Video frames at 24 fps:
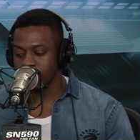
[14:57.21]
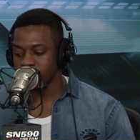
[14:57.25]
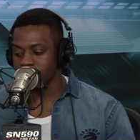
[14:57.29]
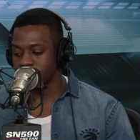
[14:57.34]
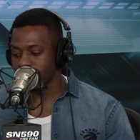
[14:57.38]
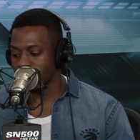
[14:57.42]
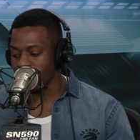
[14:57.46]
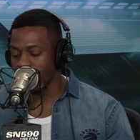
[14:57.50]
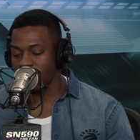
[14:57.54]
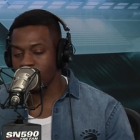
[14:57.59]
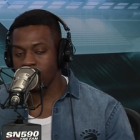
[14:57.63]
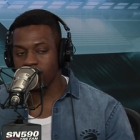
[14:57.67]

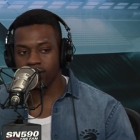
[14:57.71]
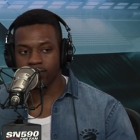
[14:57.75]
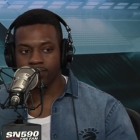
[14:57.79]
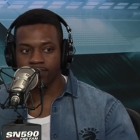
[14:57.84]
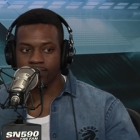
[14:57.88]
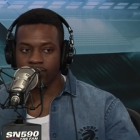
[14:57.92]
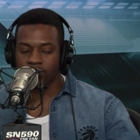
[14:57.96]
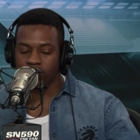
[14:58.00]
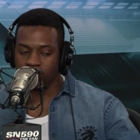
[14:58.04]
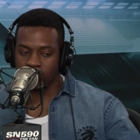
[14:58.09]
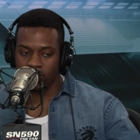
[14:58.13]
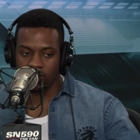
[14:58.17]
DeMar
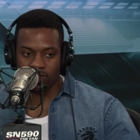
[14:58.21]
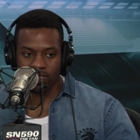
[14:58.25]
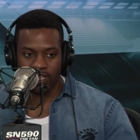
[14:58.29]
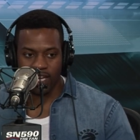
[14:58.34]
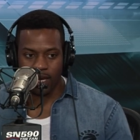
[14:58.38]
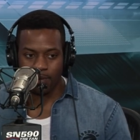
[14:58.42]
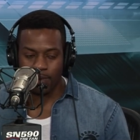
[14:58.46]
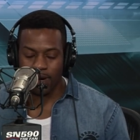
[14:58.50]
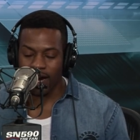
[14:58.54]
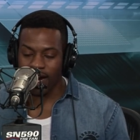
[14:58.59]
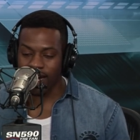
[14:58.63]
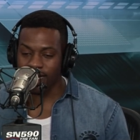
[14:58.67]
started the
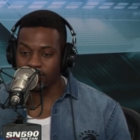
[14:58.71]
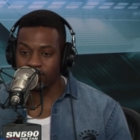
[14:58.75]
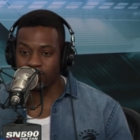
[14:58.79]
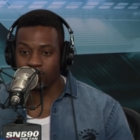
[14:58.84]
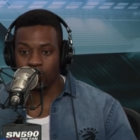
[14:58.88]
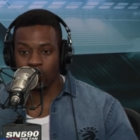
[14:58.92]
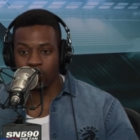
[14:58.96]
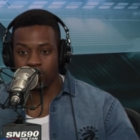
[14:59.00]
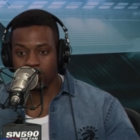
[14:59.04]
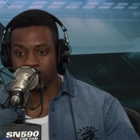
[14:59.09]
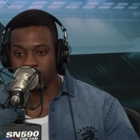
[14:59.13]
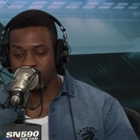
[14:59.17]
game hot,
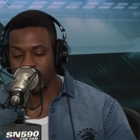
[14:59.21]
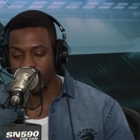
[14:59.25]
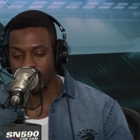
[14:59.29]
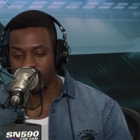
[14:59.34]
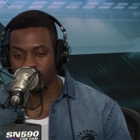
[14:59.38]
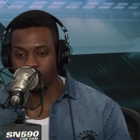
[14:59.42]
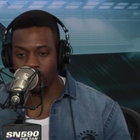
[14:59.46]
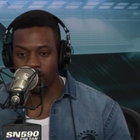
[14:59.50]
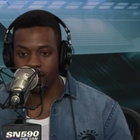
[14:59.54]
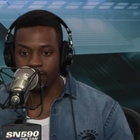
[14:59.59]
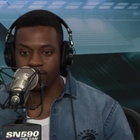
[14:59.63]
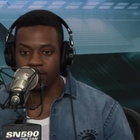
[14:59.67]
scored
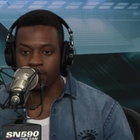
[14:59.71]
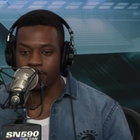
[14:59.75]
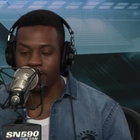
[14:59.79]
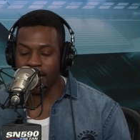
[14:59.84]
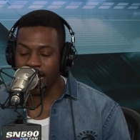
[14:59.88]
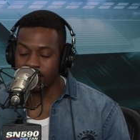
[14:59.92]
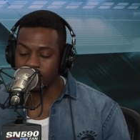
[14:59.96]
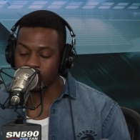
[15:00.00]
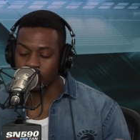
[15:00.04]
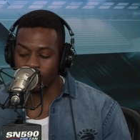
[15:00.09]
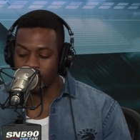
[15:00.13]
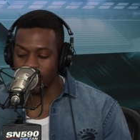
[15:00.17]
seven right off the
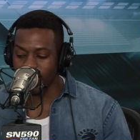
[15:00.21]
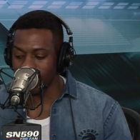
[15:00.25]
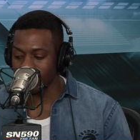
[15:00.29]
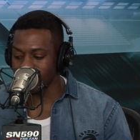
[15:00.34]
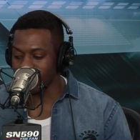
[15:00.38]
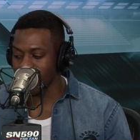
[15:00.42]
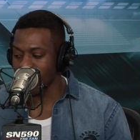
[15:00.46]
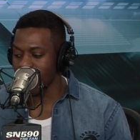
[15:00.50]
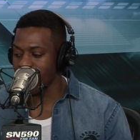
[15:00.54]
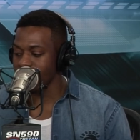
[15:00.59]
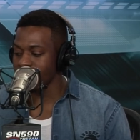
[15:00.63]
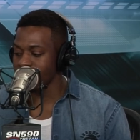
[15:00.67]
bat, 20 at
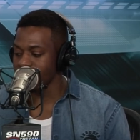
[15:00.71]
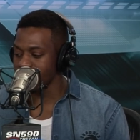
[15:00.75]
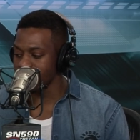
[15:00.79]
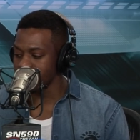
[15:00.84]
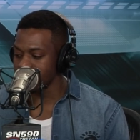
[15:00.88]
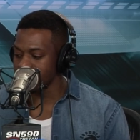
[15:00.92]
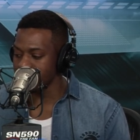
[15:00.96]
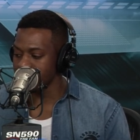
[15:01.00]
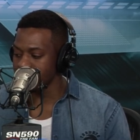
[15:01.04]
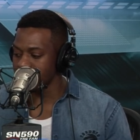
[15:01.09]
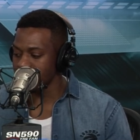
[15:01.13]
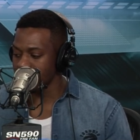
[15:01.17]
the half,
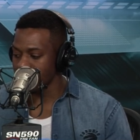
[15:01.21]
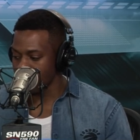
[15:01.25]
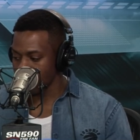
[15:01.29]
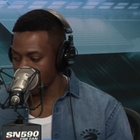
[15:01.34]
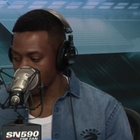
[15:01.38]
finishes